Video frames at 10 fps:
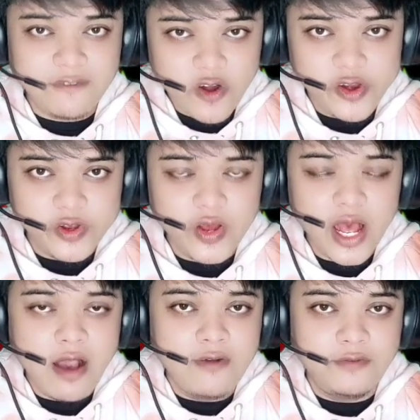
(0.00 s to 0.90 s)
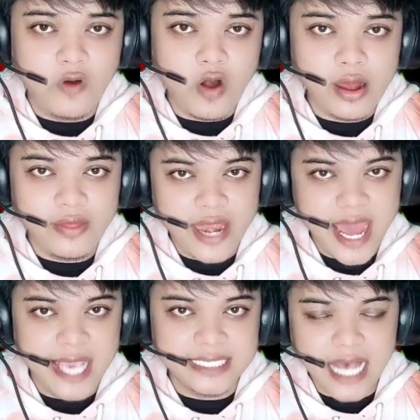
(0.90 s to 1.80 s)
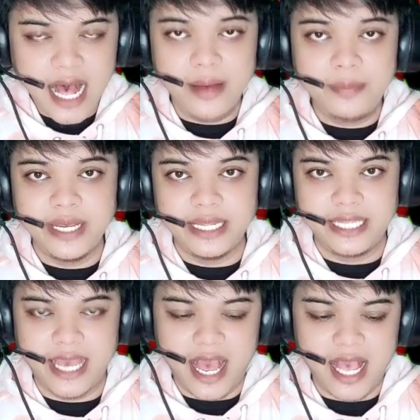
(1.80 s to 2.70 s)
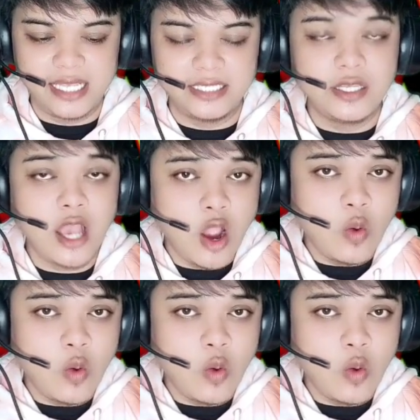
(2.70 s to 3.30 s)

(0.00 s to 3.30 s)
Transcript: for you for the next update guys